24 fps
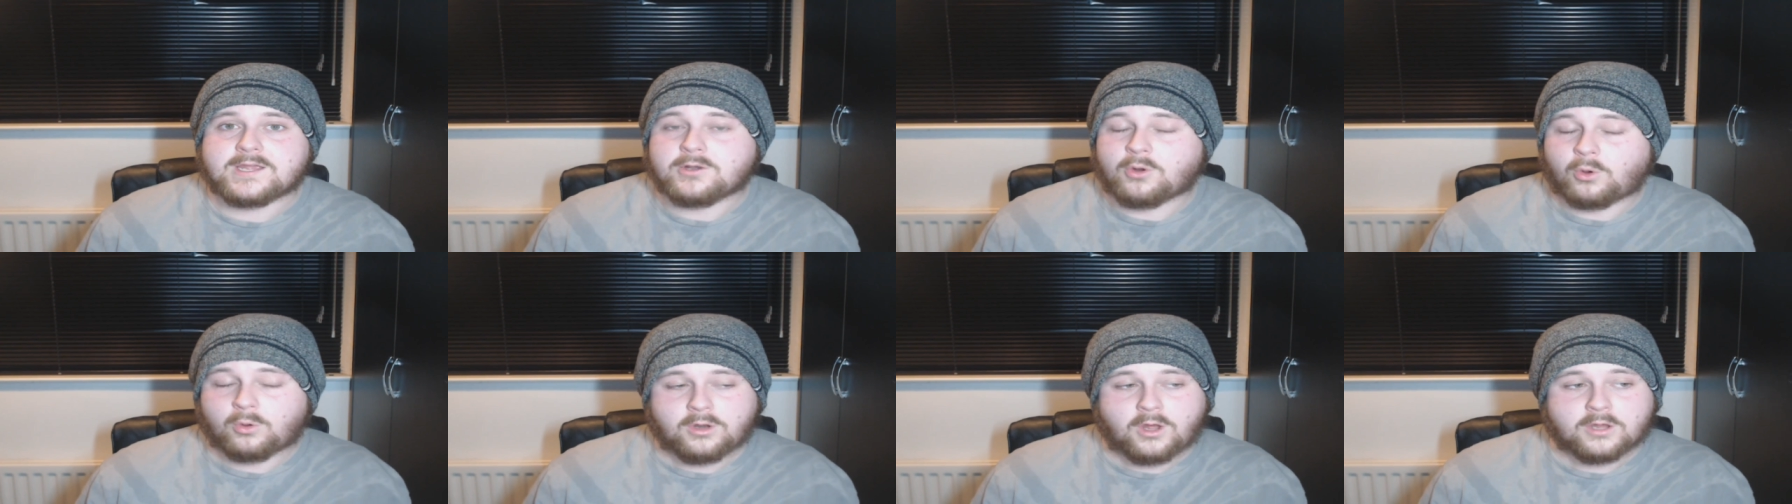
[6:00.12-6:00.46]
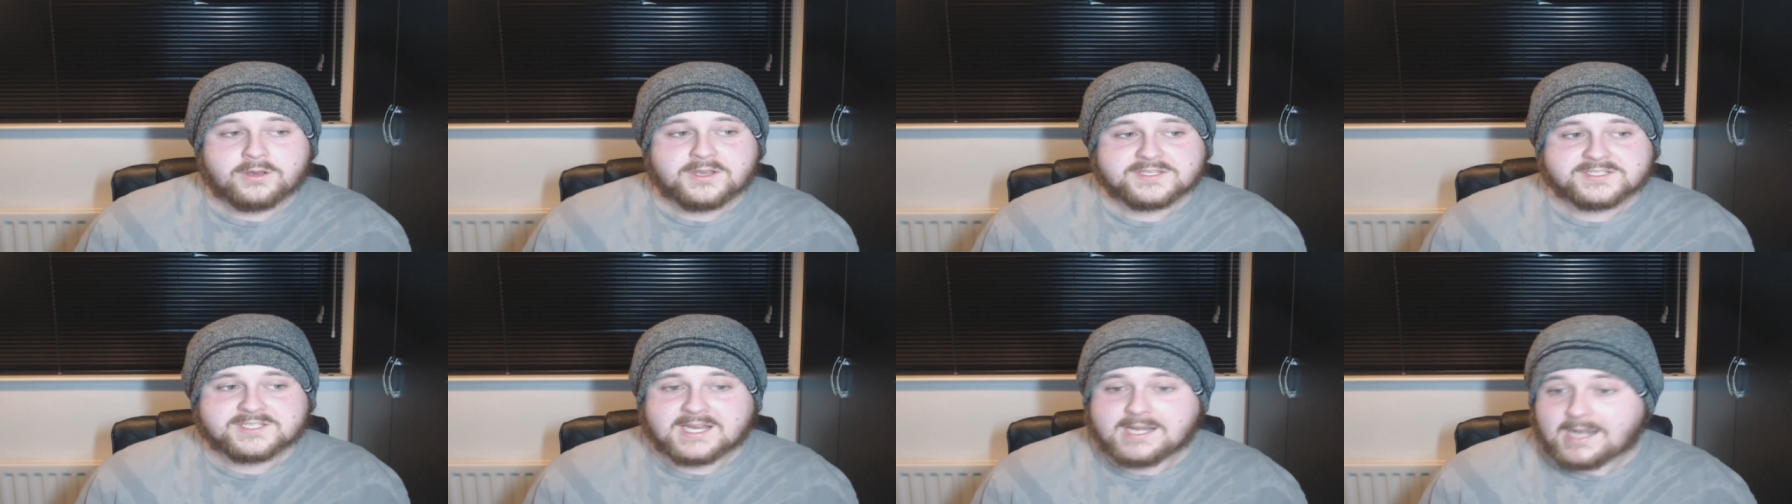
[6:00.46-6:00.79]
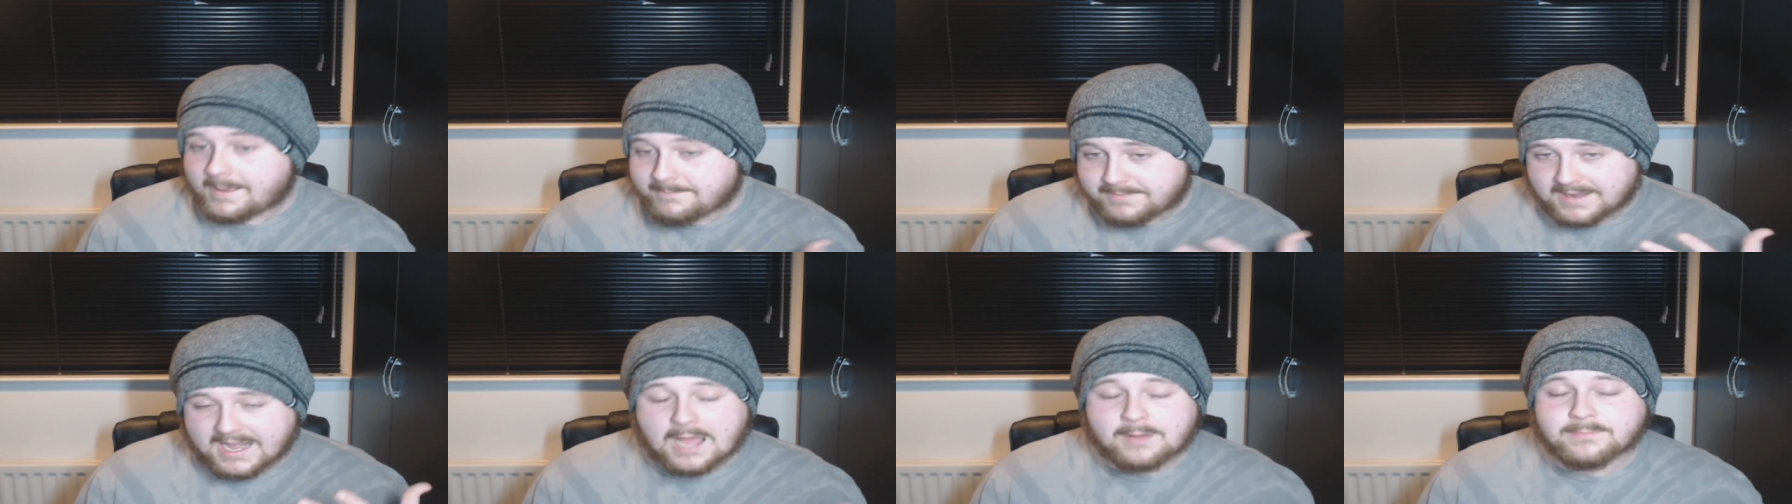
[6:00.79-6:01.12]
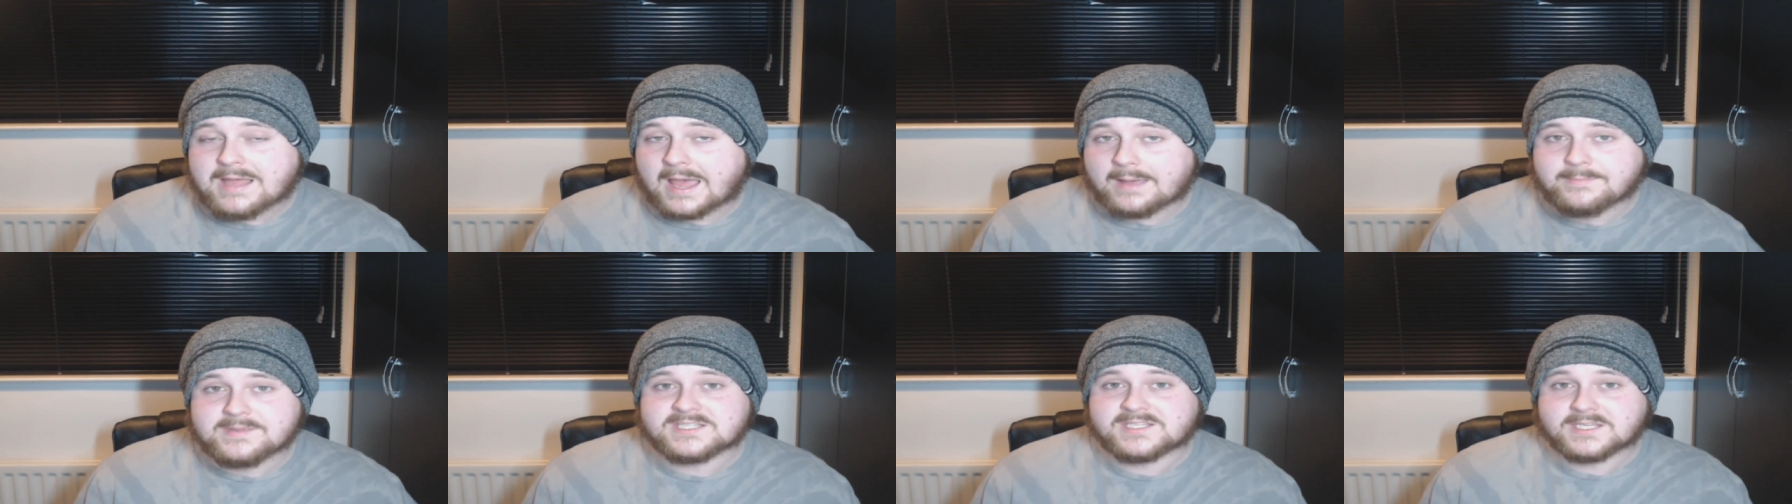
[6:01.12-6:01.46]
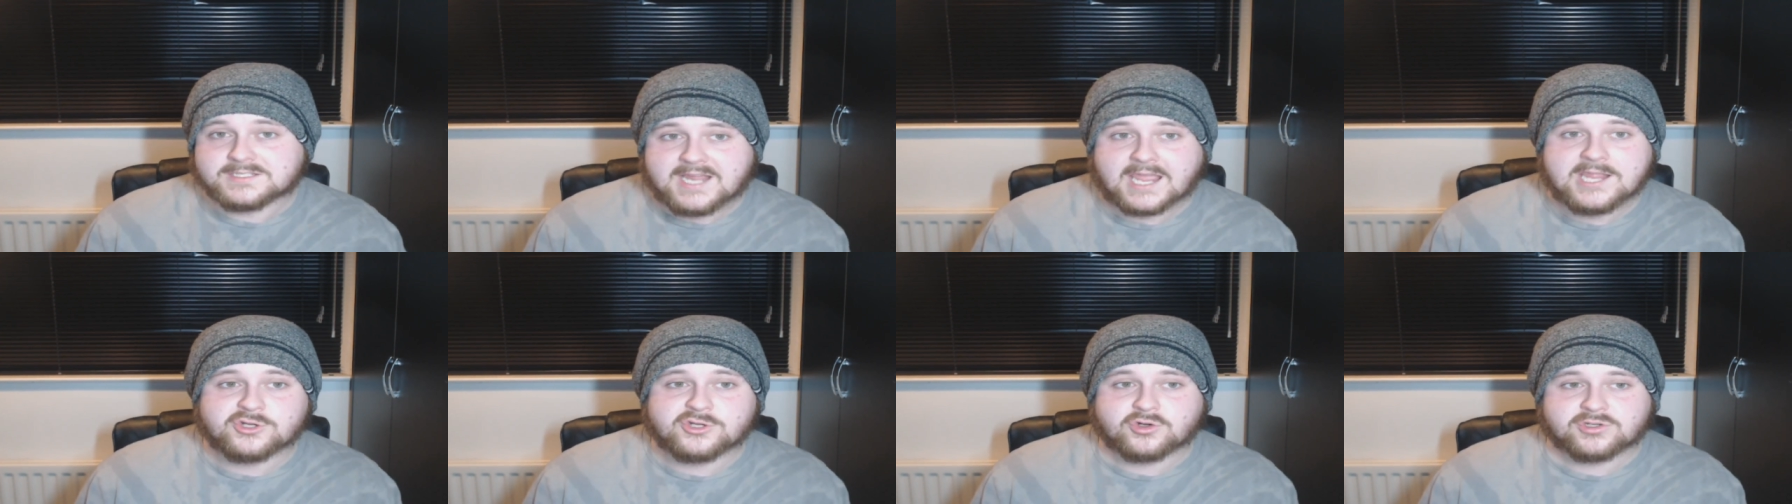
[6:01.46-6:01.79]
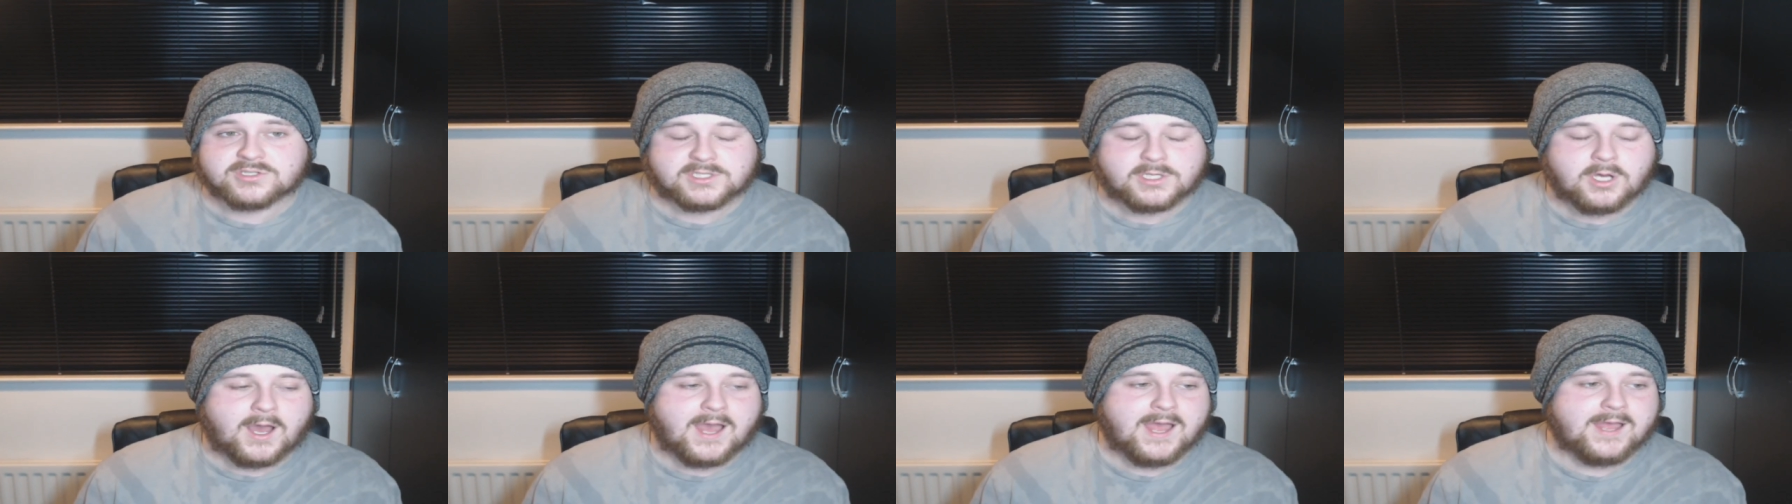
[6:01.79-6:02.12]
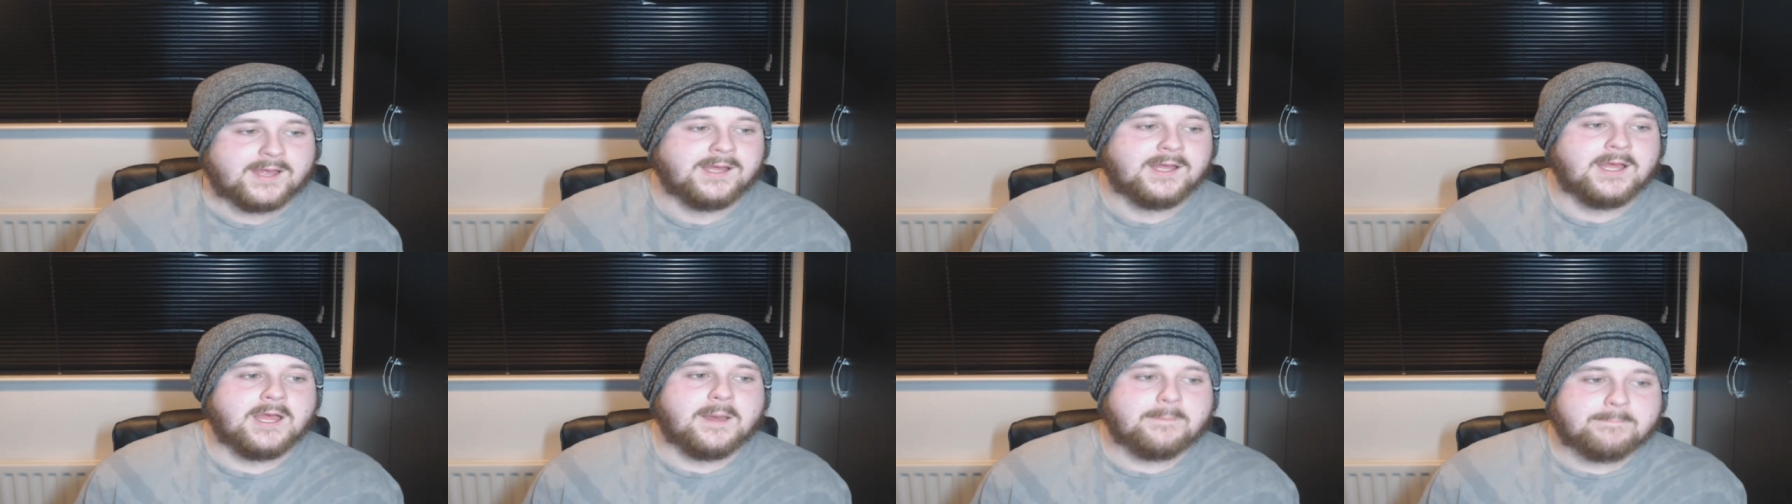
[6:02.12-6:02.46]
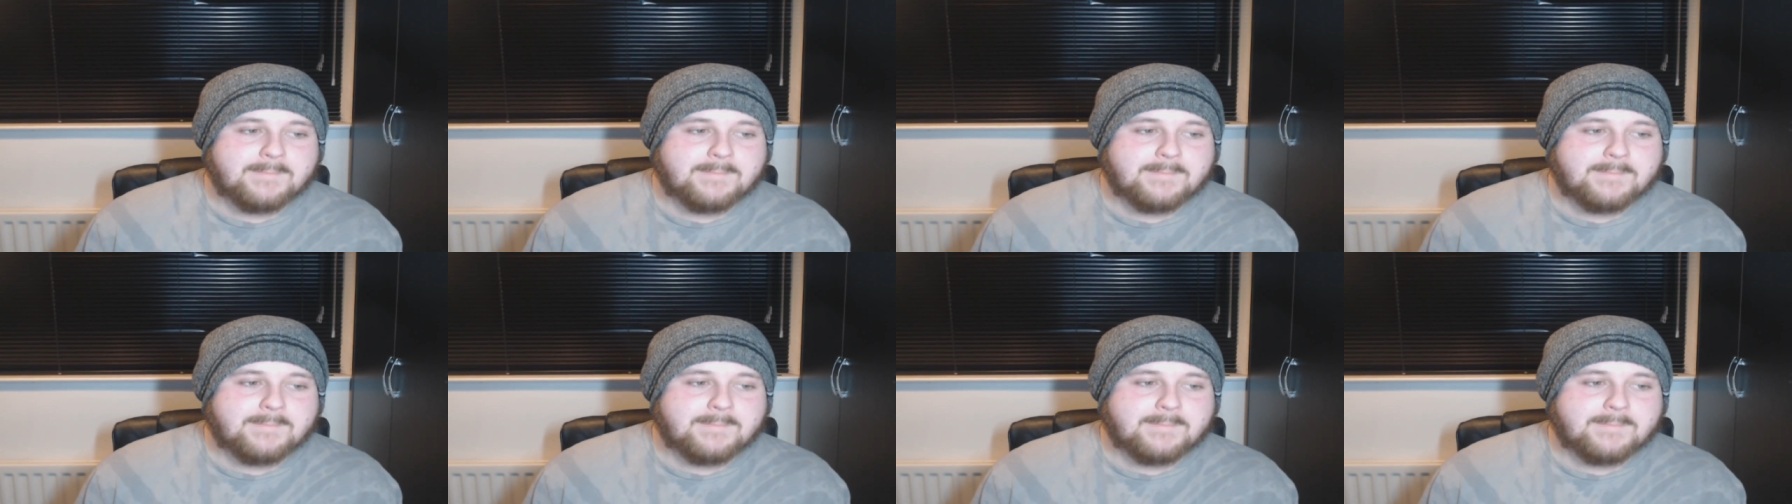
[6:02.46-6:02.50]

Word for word: in all honesty. Like, Belal Muhammad's a dangerous guy.